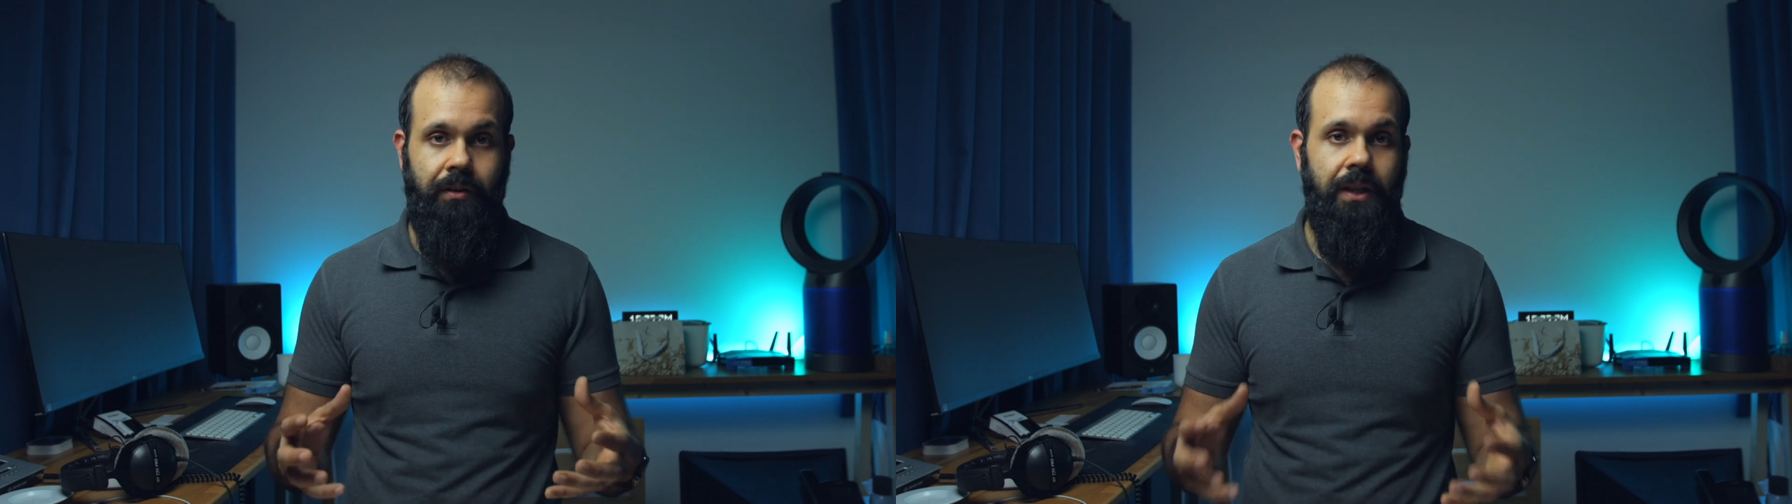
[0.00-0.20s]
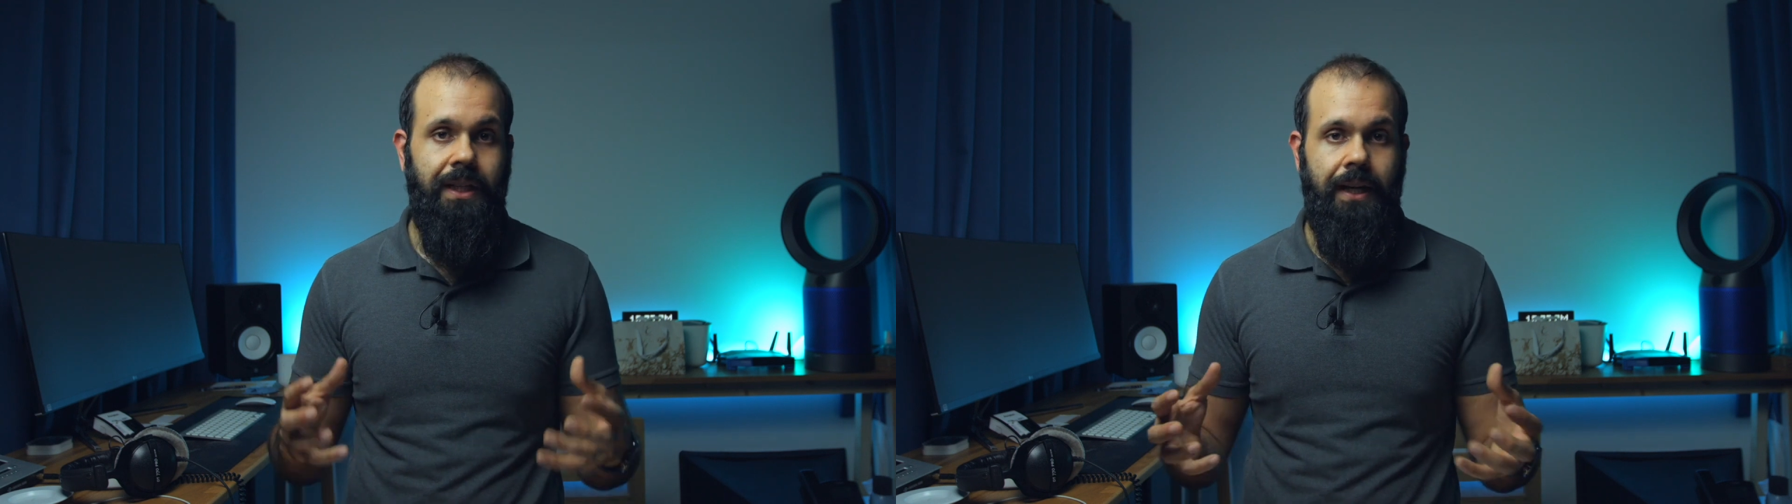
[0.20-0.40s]

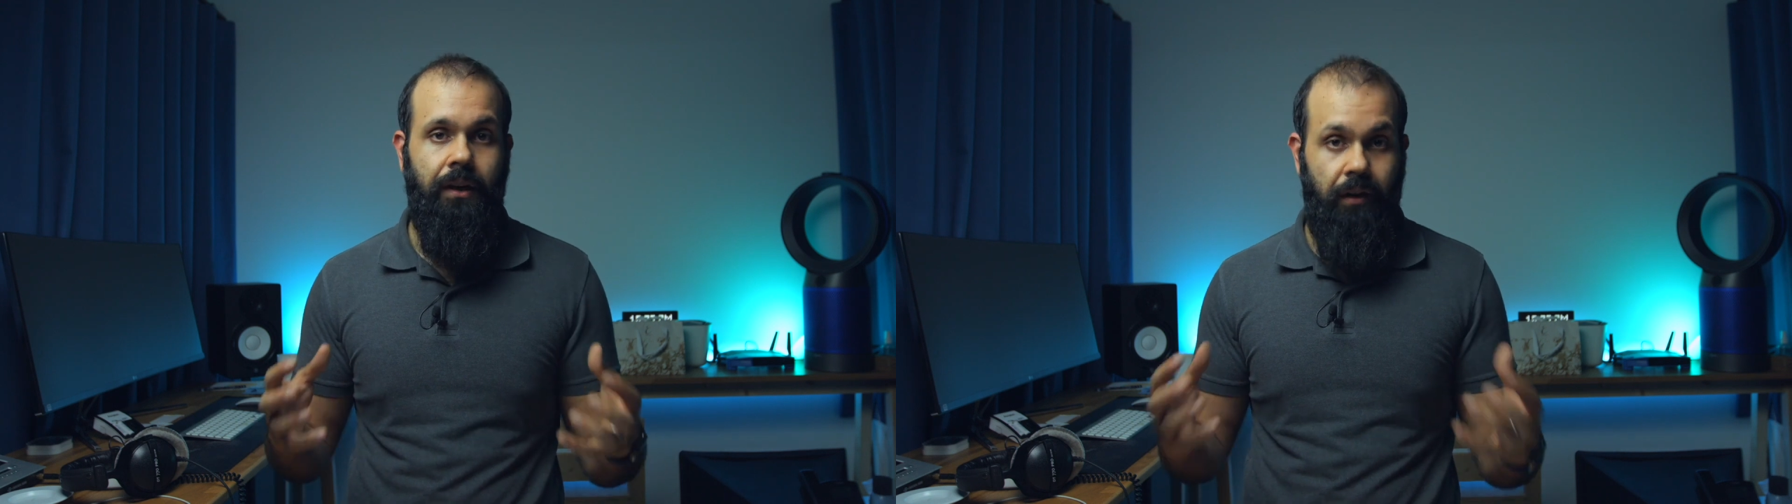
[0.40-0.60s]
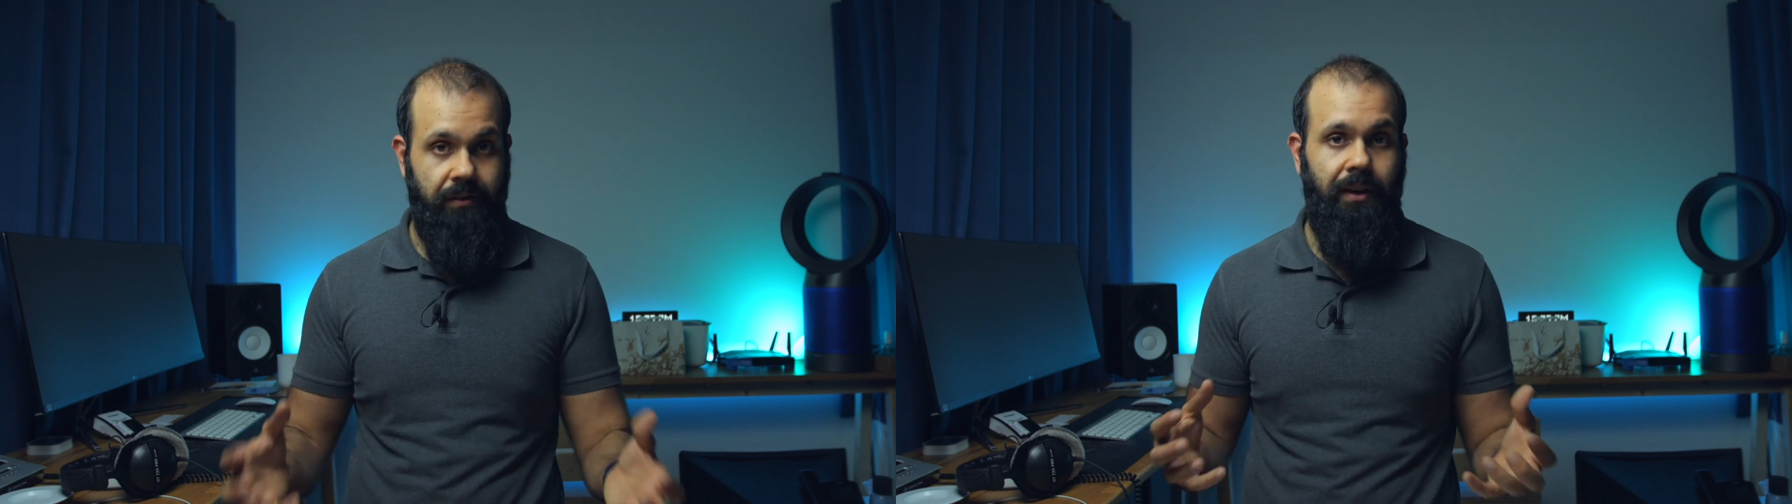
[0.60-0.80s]

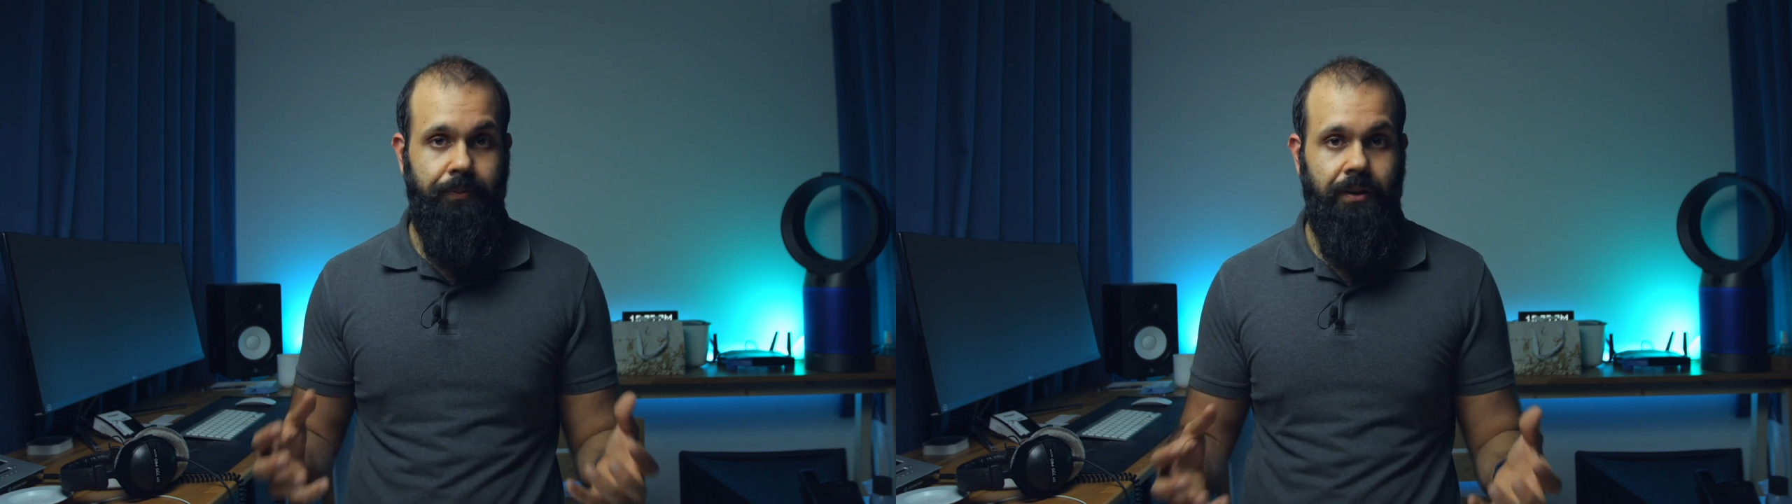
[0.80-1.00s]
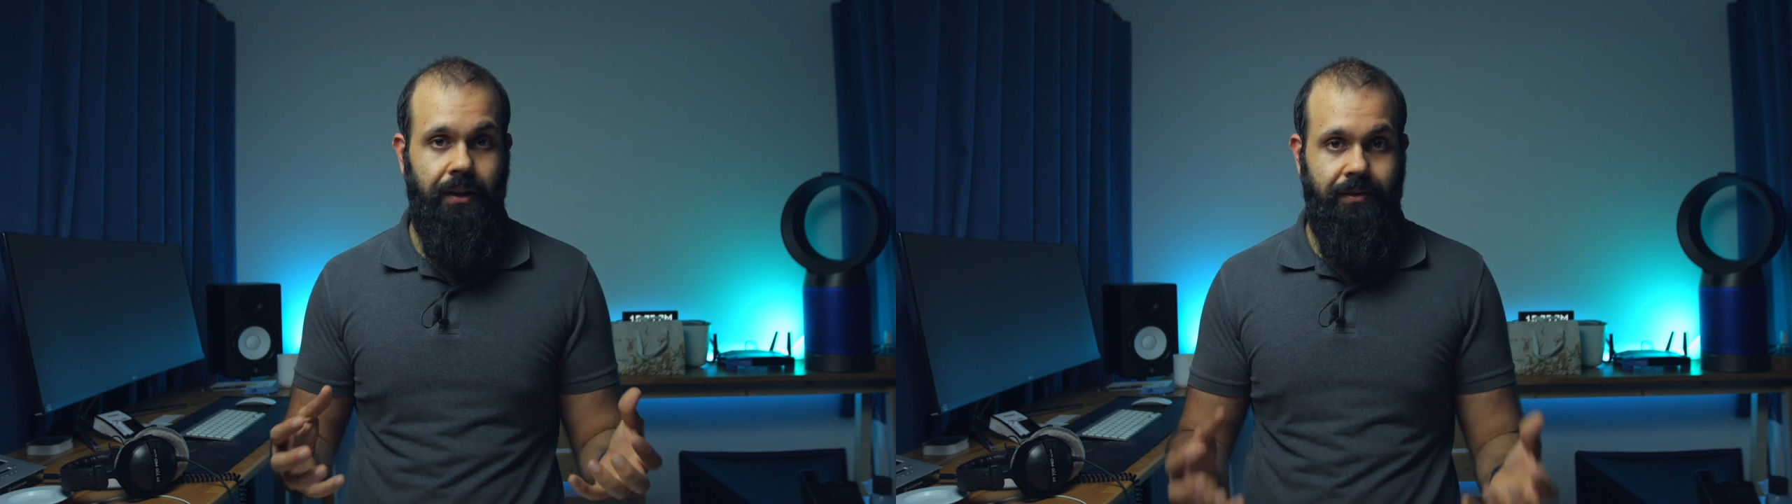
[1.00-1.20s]
contain
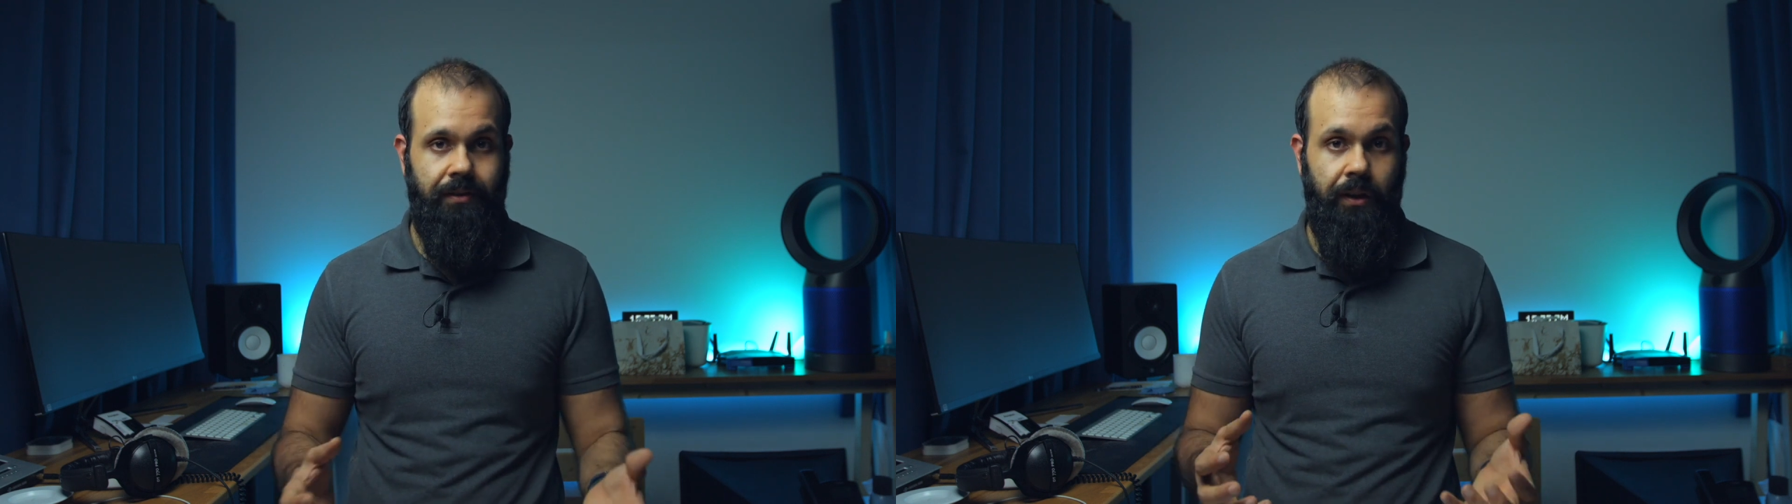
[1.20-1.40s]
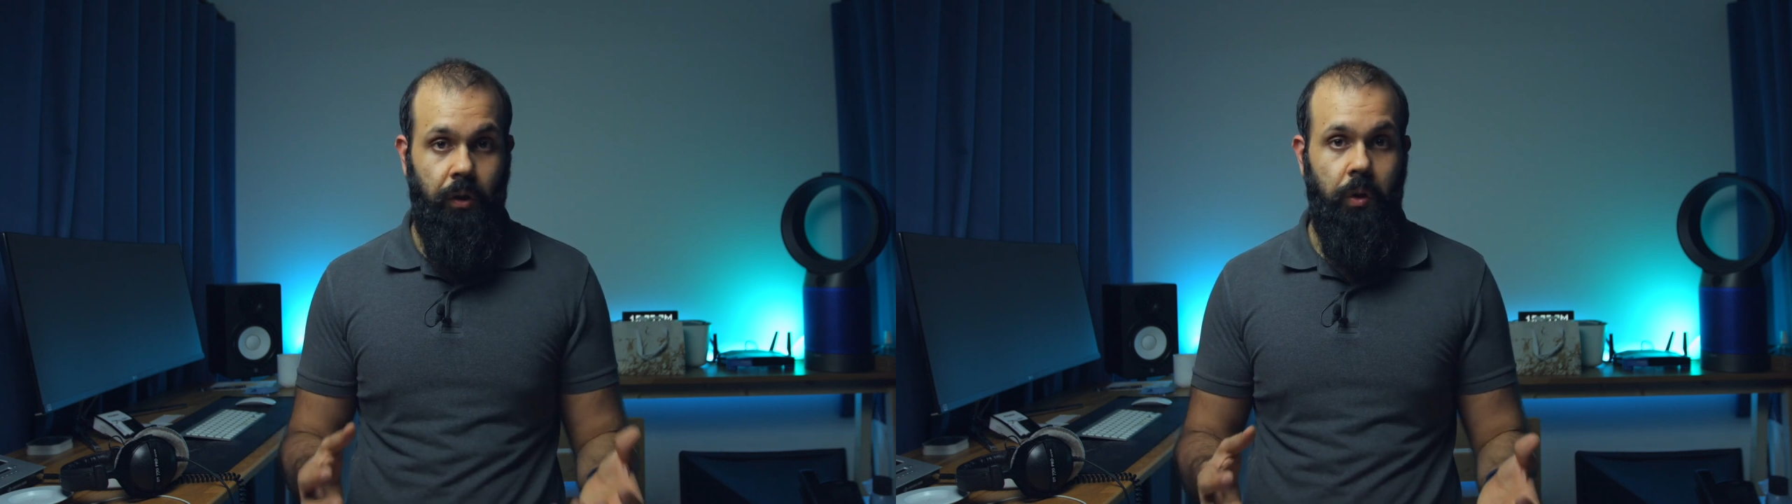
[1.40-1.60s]
concepts that
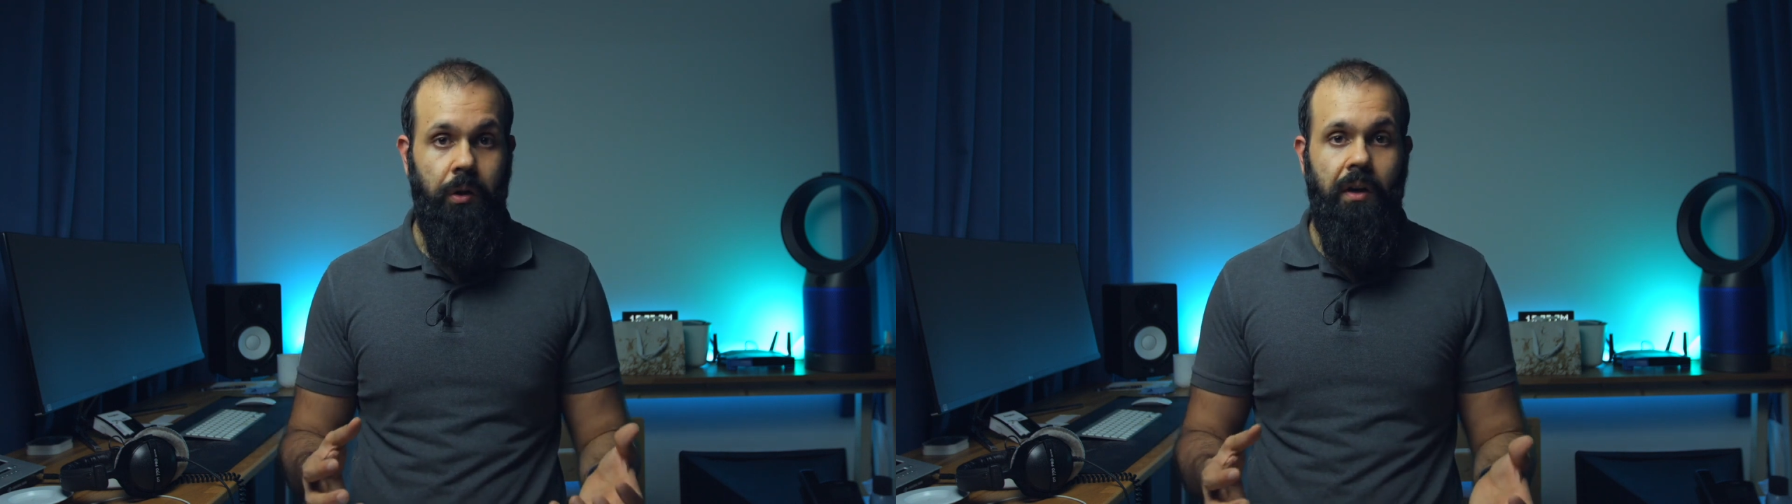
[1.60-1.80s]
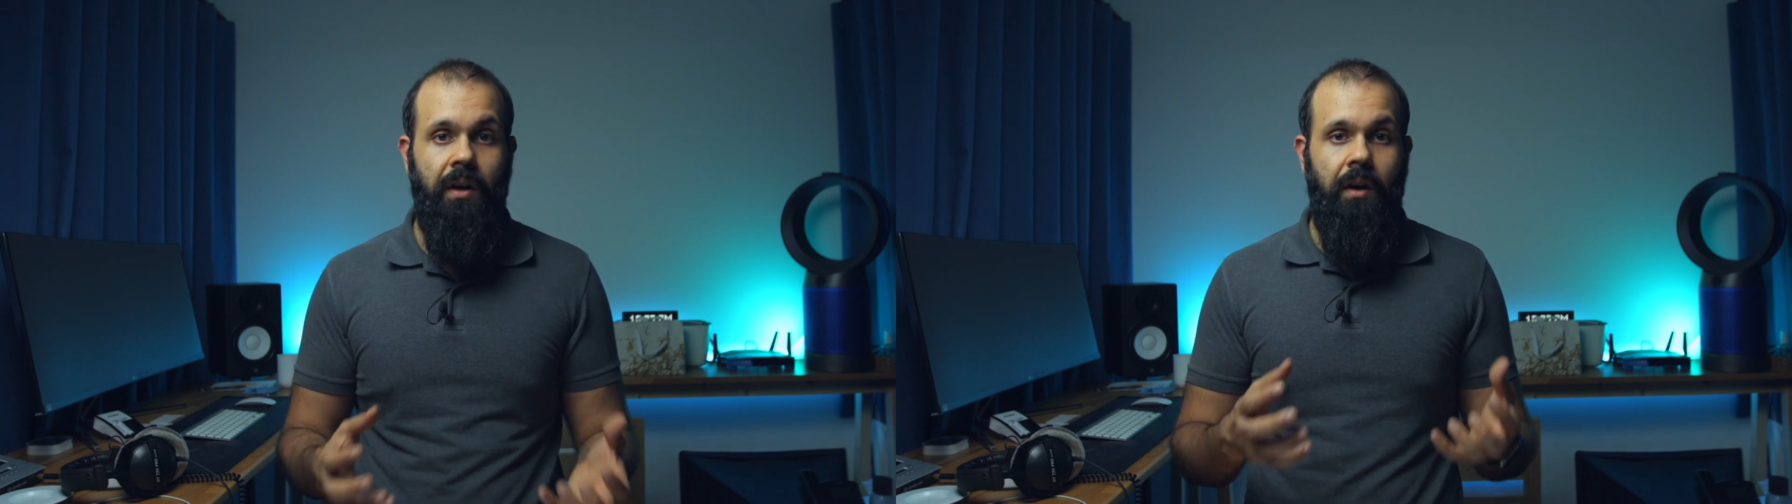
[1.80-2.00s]
still